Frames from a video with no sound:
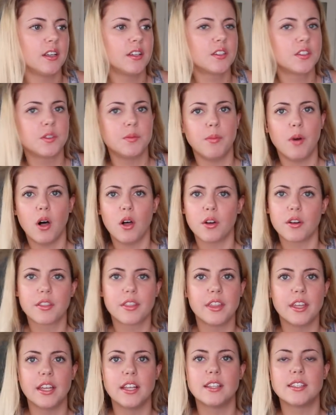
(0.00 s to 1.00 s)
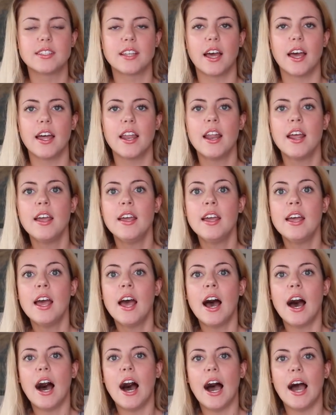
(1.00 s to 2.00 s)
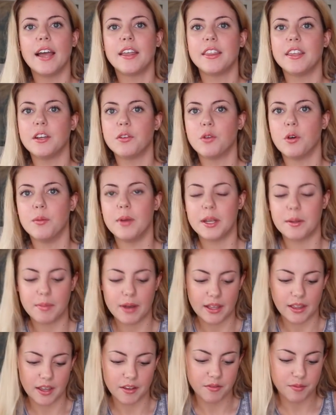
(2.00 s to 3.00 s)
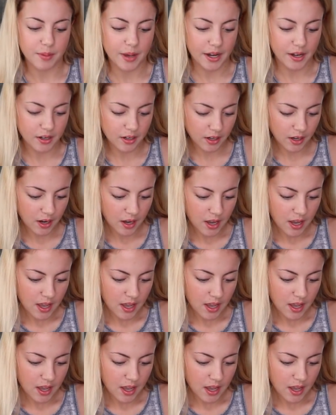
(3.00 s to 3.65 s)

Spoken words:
smaller things that I think will make my life better.